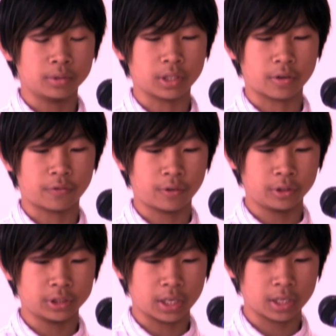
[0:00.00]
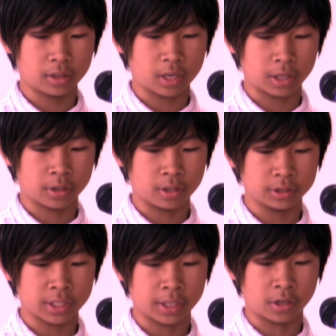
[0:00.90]
was like a fur jacket that I
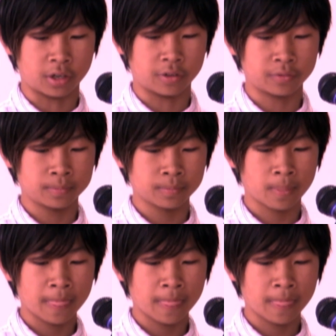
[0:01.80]
couldn't take off.